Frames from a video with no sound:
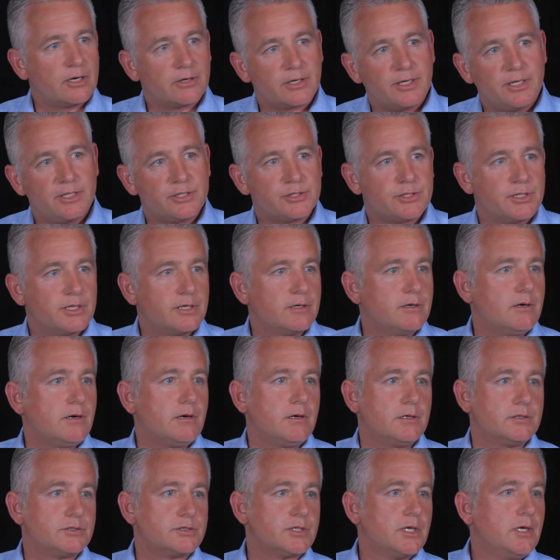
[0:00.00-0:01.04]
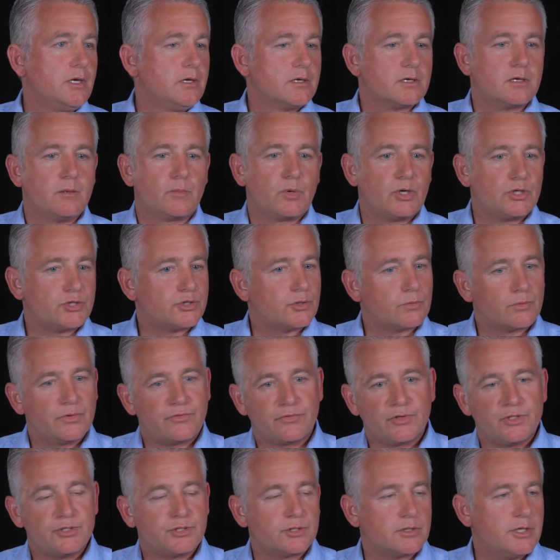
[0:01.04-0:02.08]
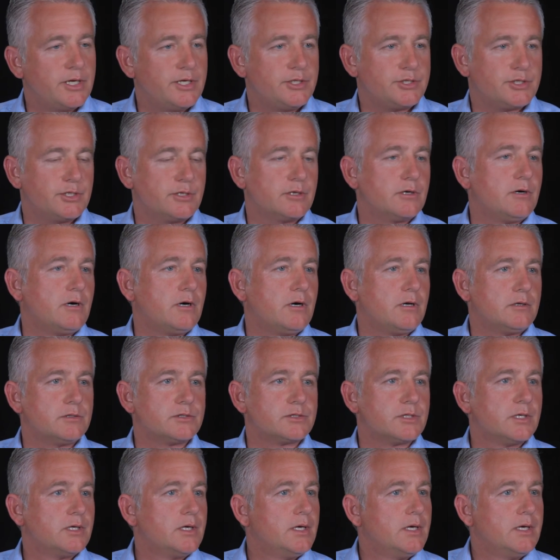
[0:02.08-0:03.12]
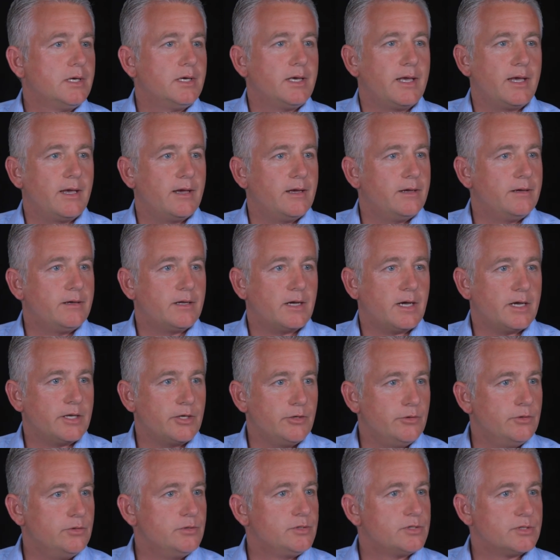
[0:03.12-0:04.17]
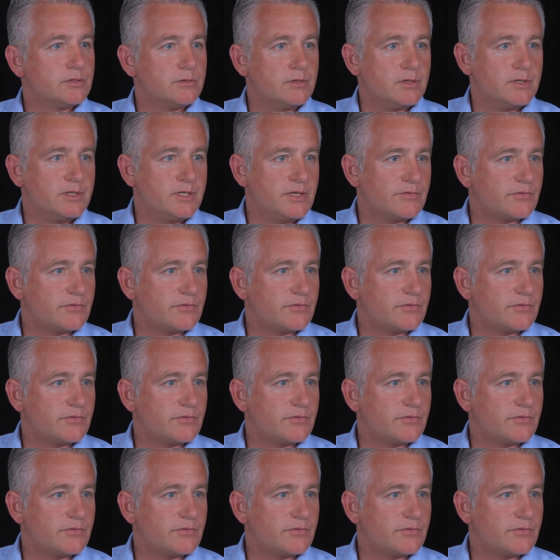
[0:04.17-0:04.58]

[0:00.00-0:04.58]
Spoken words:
air conditioning calls, commercial refrigeration calls, and I use the